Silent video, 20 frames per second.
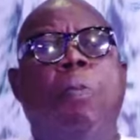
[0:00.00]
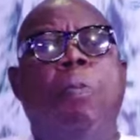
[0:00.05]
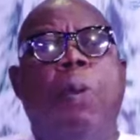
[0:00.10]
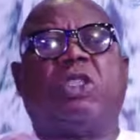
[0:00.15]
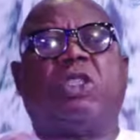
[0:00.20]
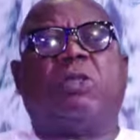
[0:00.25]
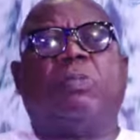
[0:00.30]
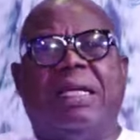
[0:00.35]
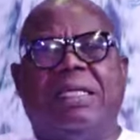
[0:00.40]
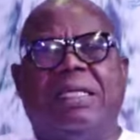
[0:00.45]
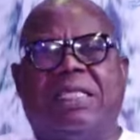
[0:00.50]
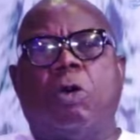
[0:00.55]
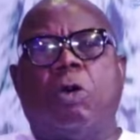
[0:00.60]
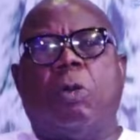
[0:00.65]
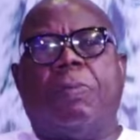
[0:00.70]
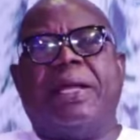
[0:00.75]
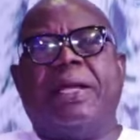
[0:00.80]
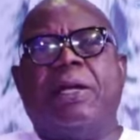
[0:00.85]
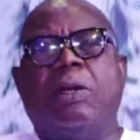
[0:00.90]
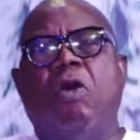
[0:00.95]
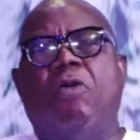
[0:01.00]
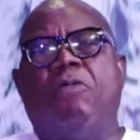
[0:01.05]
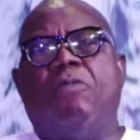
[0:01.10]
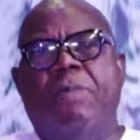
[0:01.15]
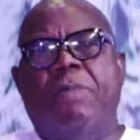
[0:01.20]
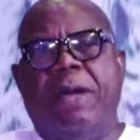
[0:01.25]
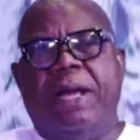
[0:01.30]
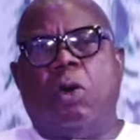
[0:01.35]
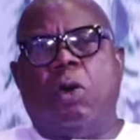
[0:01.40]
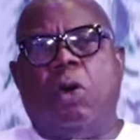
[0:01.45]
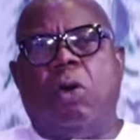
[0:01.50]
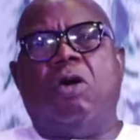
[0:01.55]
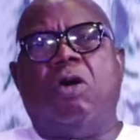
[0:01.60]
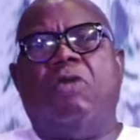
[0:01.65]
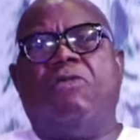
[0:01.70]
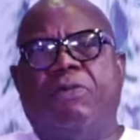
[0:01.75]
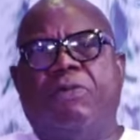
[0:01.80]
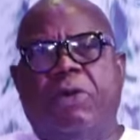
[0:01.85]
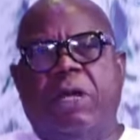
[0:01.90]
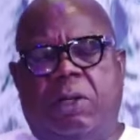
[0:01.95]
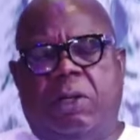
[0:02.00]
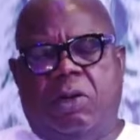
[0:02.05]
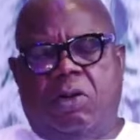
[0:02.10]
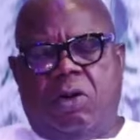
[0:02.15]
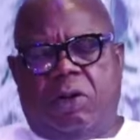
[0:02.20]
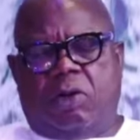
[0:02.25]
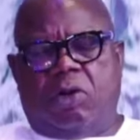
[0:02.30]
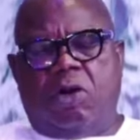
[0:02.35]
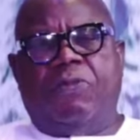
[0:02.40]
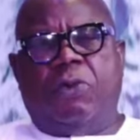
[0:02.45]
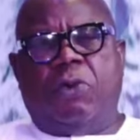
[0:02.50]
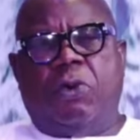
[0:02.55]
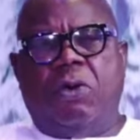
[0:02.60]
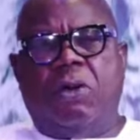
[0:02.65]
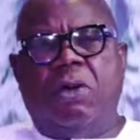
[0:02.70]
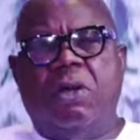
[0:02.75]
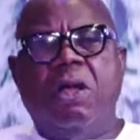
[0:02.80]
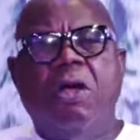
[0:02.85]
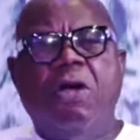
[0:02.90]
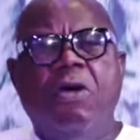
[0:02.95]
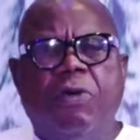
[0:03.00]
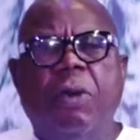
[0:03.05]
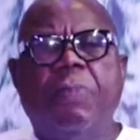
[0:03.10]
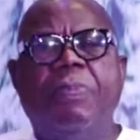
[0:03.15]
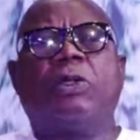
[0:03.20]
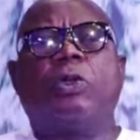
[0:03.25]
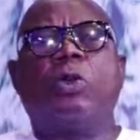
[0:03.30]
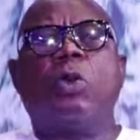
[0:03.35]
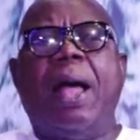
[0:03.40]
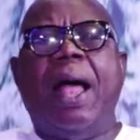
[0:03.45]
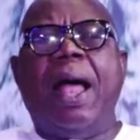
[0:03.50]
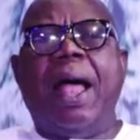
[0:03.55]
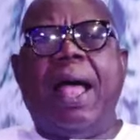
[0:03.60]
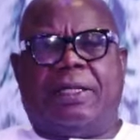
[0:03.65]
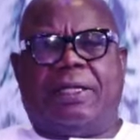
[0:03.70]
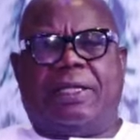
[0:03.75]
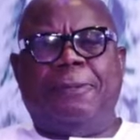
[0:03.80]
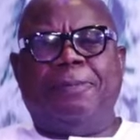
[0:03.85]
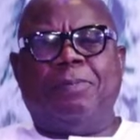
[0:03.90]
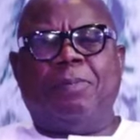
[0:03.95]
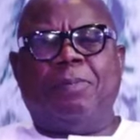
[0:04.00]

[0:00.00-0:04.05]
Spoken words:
bossman set up by the government or governor for me to act.